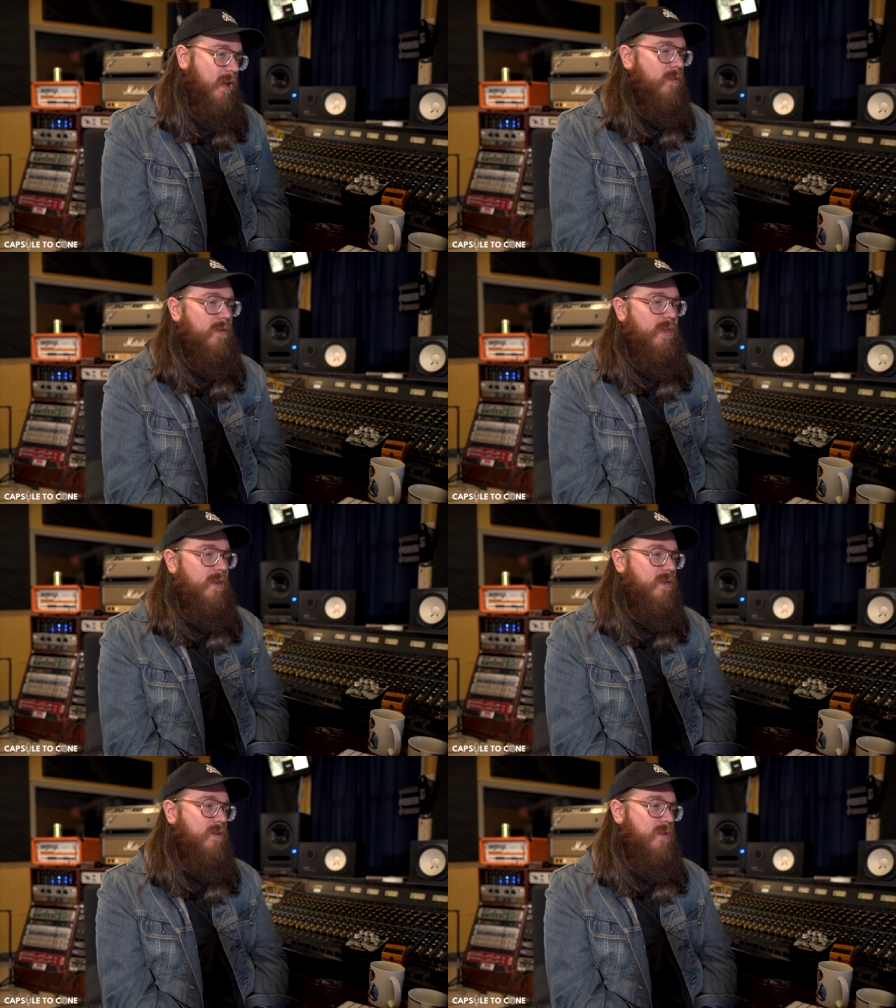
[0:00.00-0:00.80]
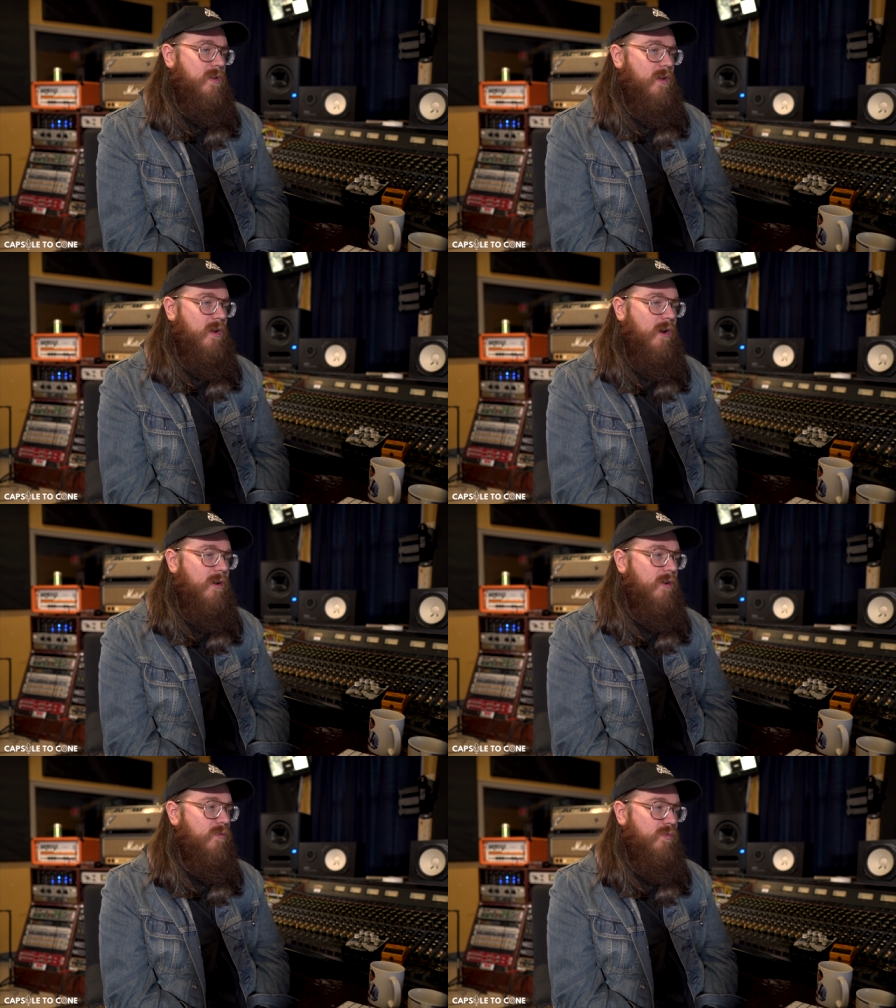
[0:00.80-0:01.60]
I don't think there's a
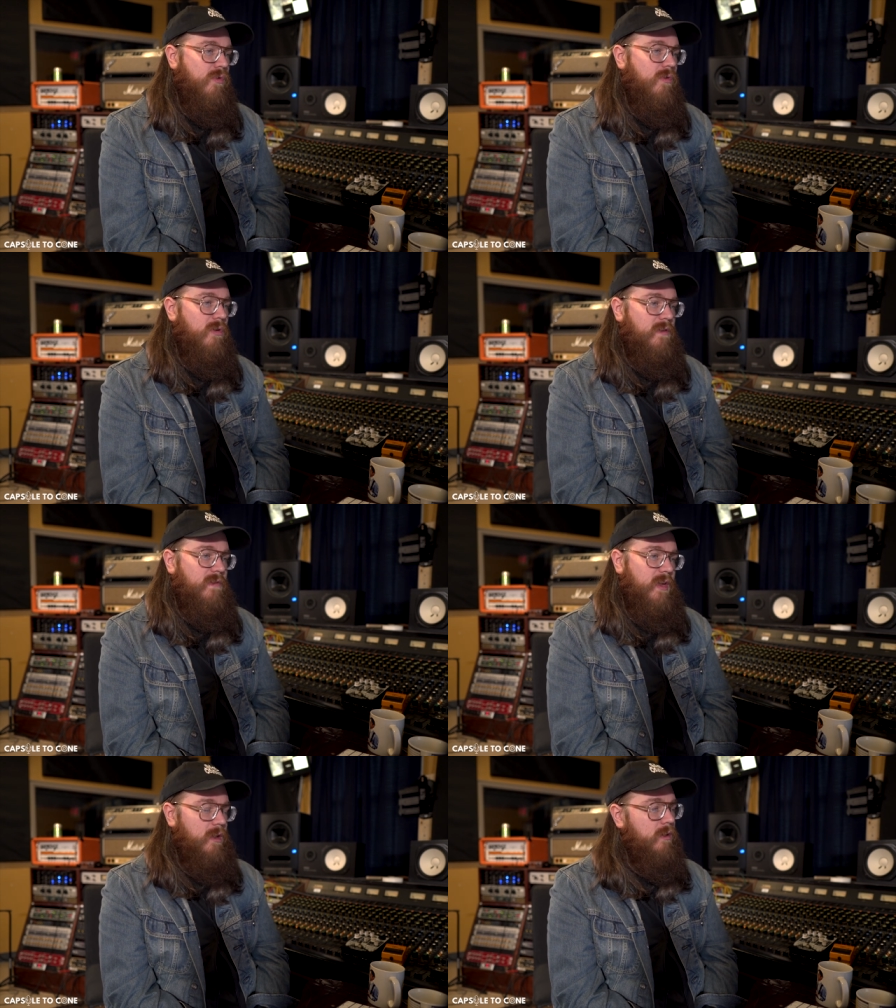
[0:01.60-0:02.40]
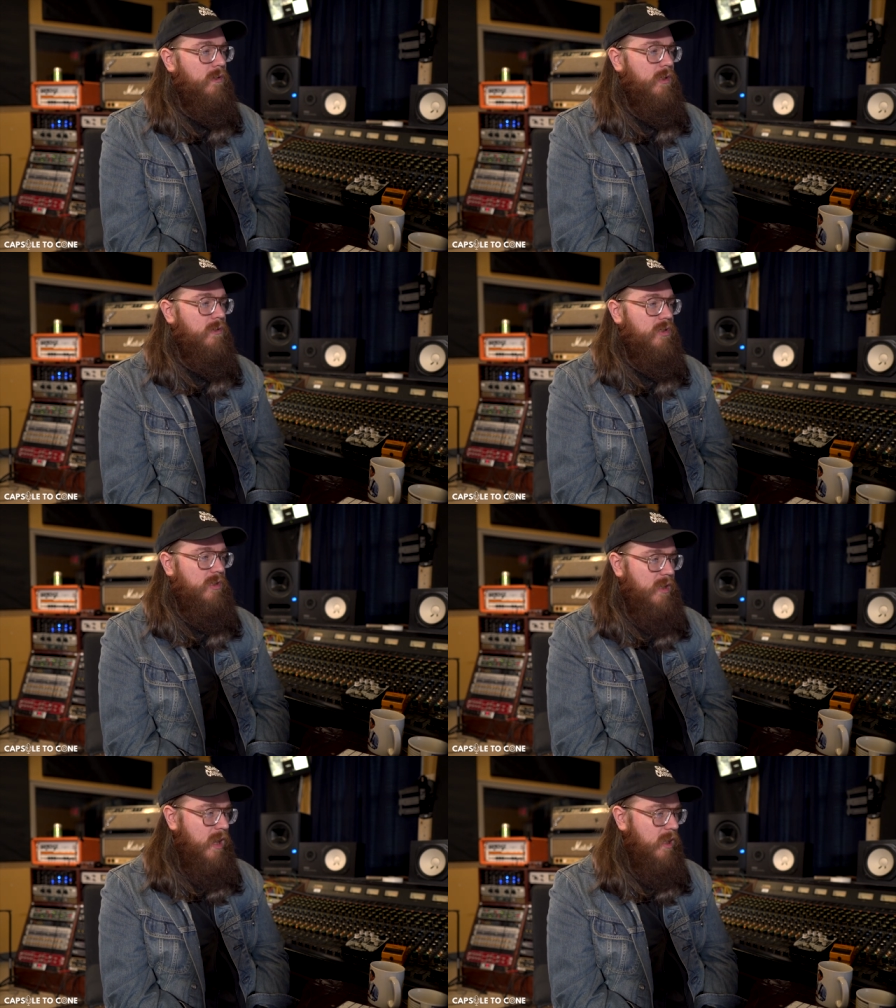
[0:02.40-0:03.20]
hard rule of like, oh, you
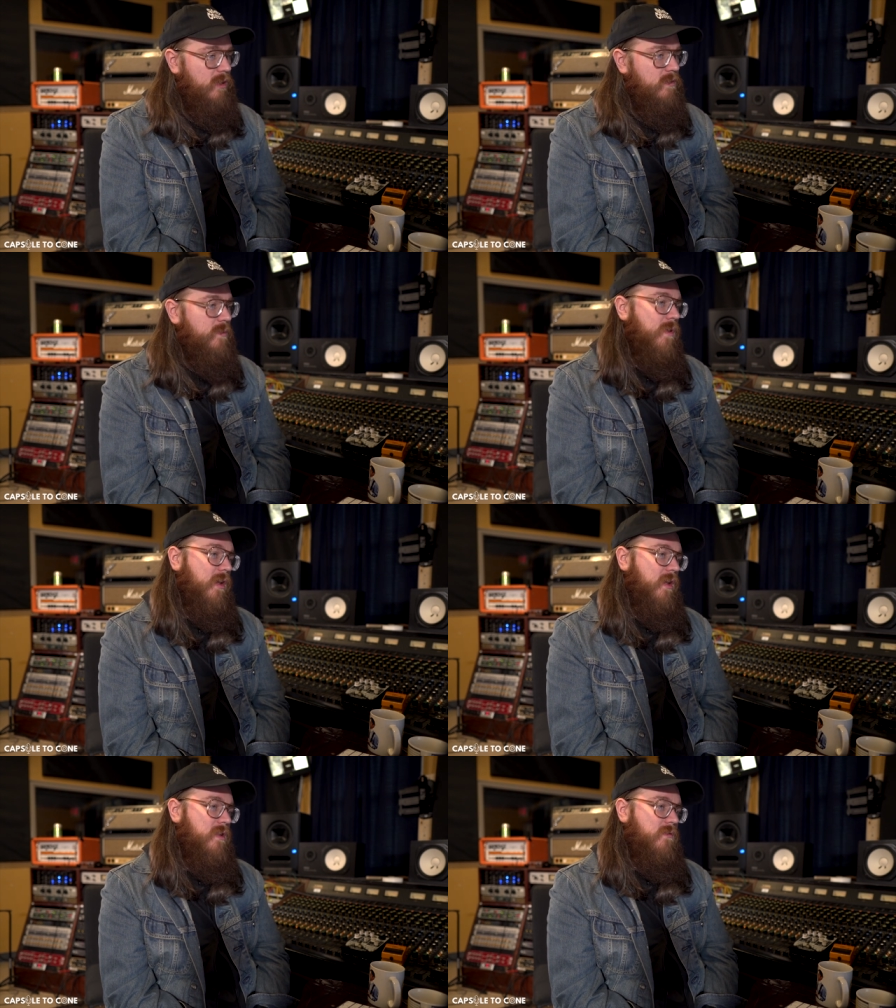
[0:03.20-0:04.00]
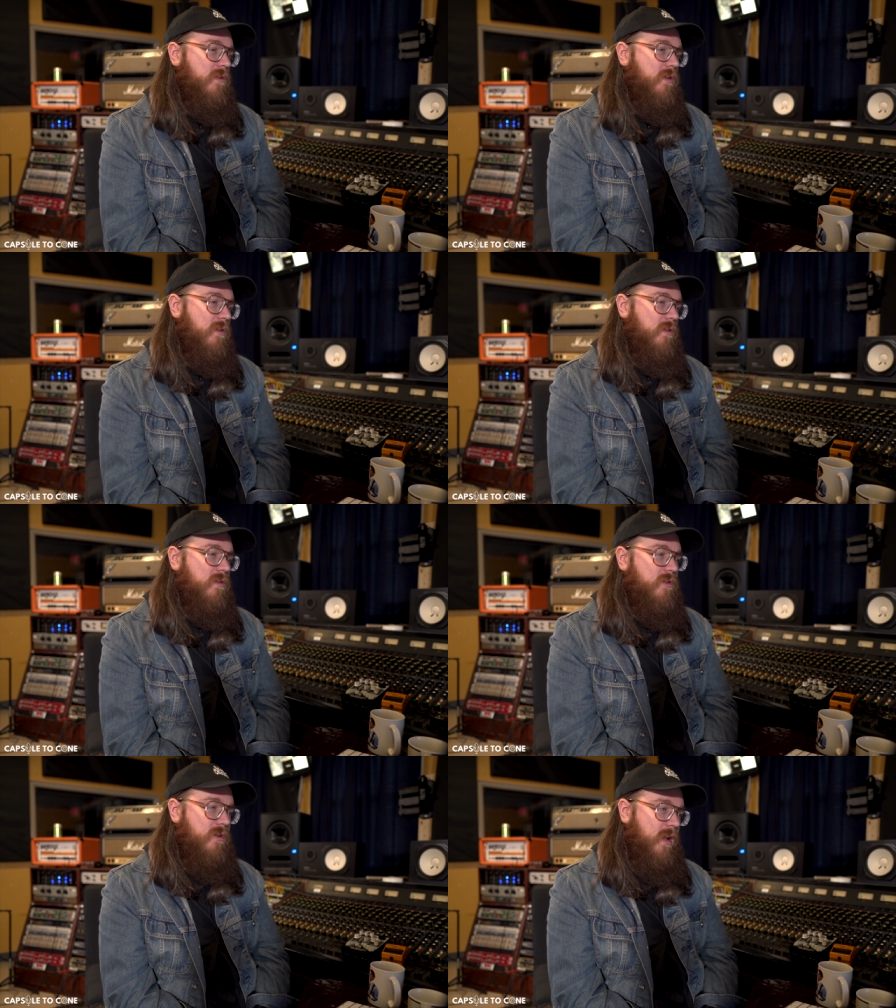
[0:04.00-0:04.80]
should not use plugins when
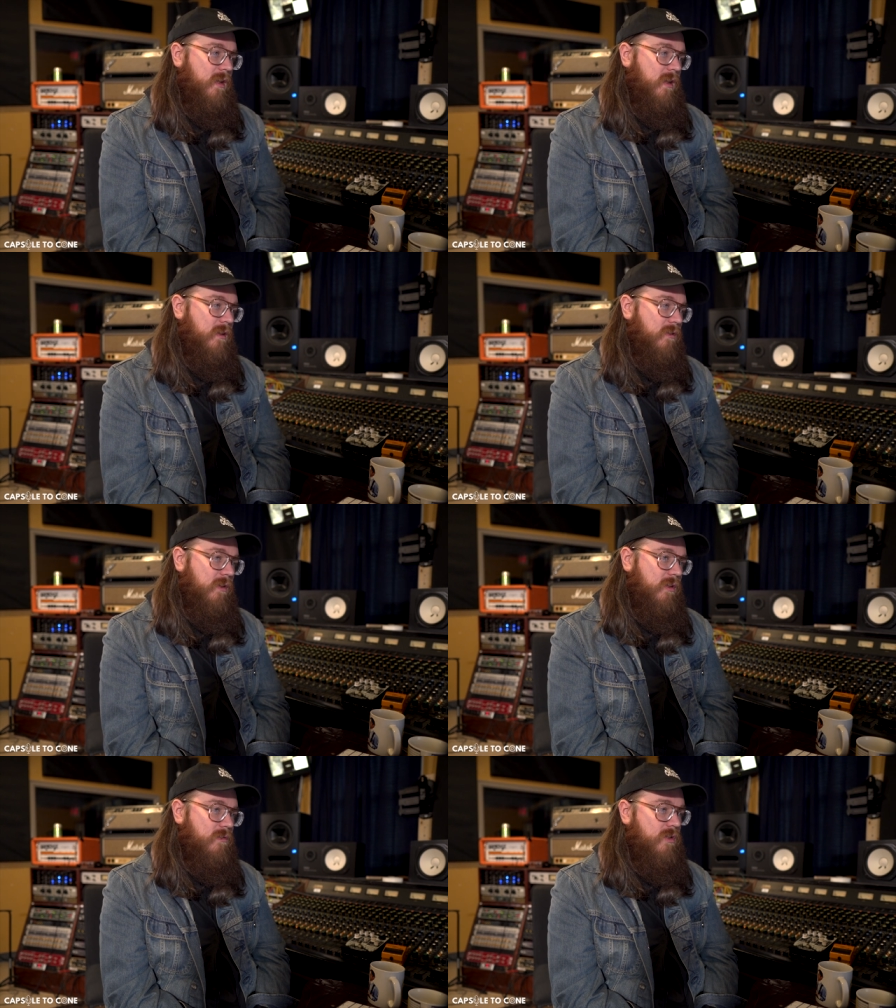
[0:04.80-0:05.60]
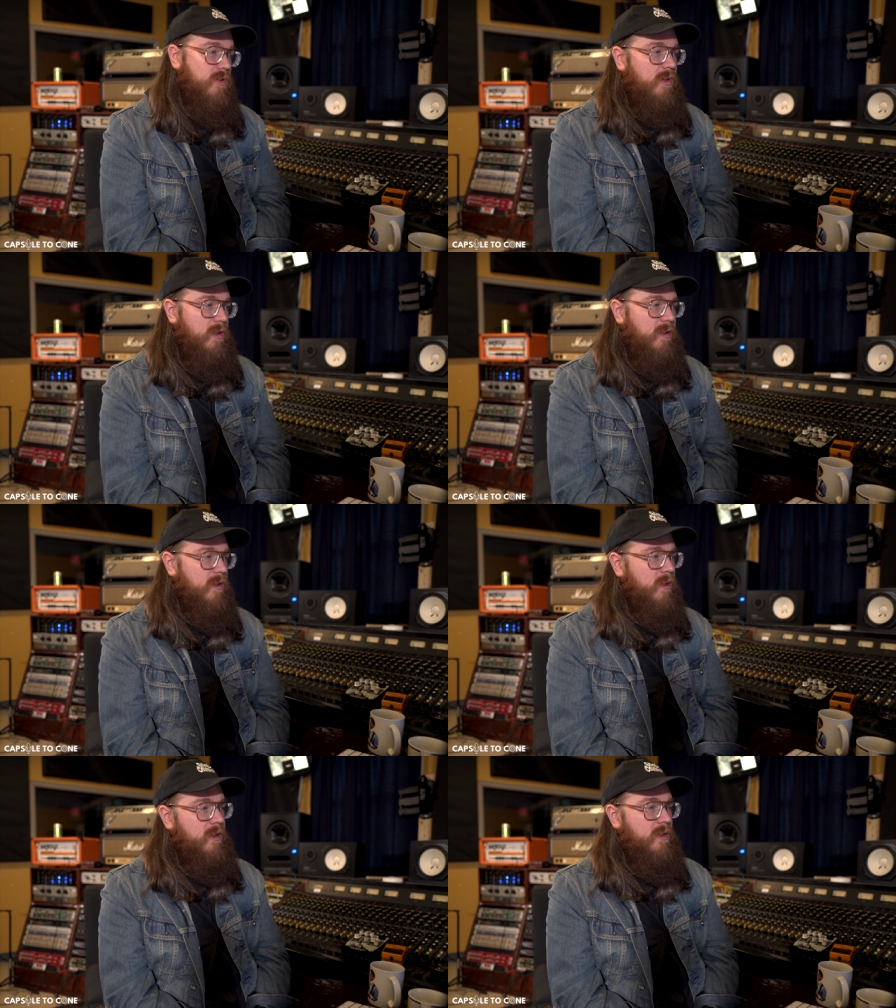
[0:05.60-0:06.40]
you're tracking or you should
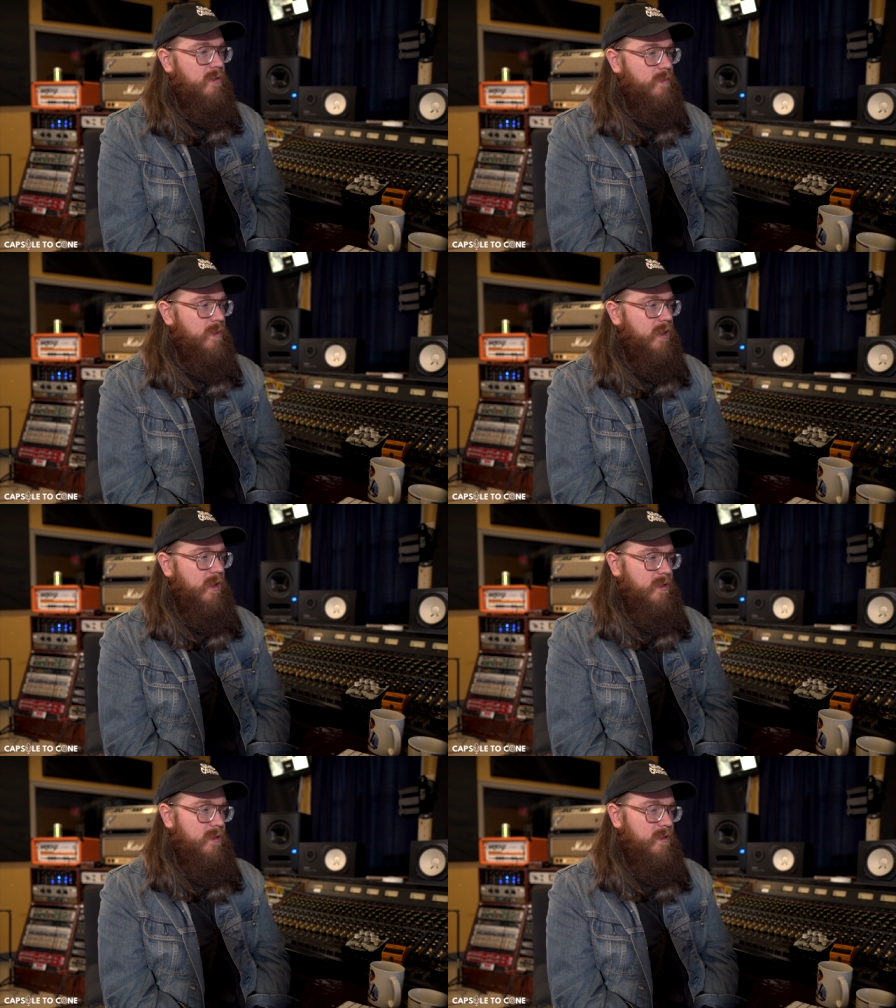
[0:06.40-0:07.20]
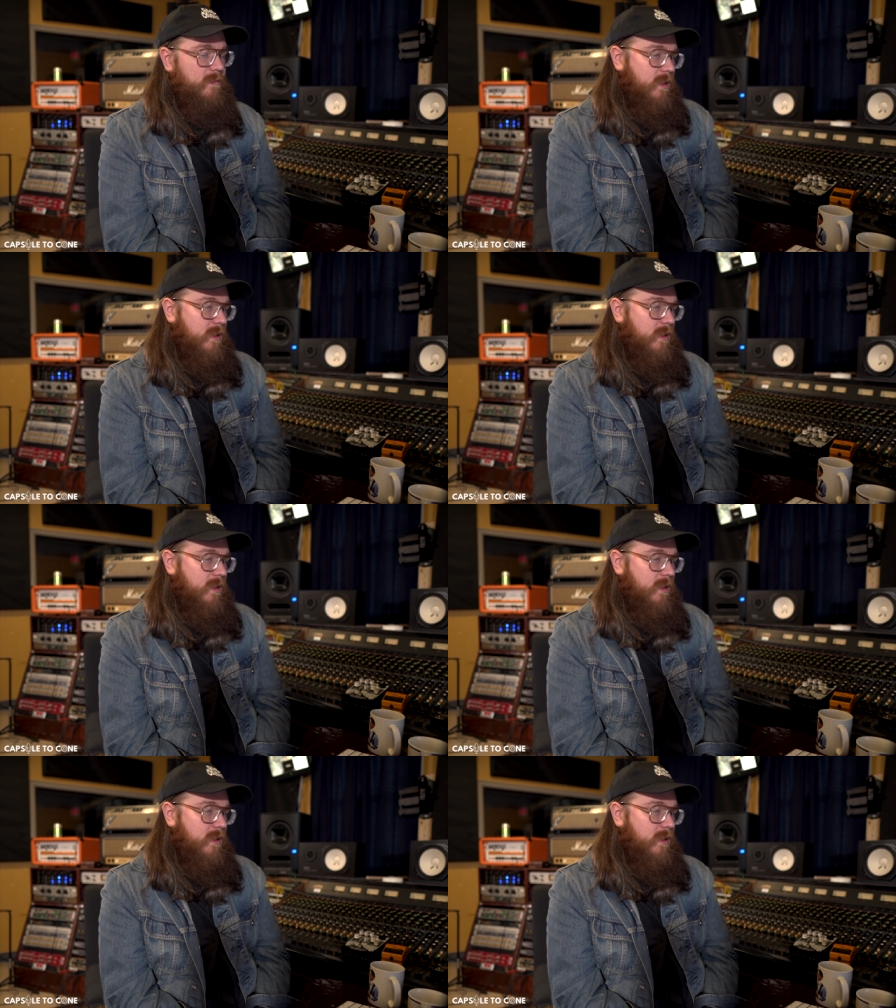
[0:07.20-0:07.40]
use plugins.